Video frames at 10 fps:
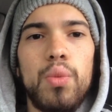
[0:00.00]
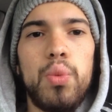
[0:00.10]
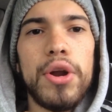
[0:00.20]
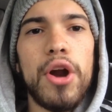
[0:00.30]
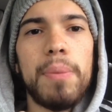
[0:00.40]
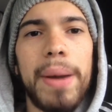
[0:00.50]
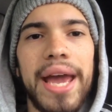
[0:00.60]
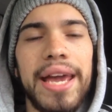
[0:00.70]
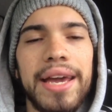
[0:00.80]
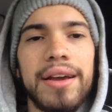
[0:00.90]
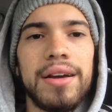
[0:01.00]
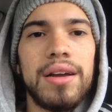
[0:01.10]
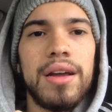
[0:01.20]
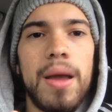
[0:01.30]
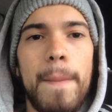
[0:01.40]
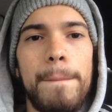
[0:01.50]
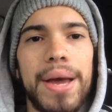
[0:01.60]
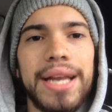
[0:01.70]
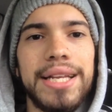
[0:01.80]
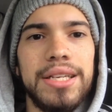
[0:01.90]
we are paying
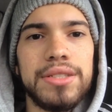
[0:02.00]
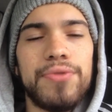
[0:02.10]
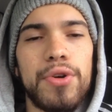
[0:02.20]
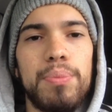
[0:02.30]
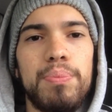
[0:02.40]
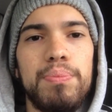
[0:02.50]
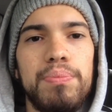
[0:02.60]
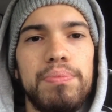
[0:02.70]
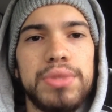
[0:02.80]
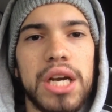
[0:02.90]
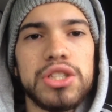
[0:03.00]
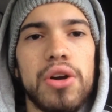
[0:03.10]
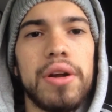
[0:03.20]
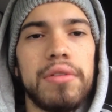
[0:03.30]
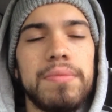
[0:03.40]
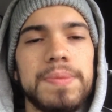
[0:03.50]
pennies for Josh Hart,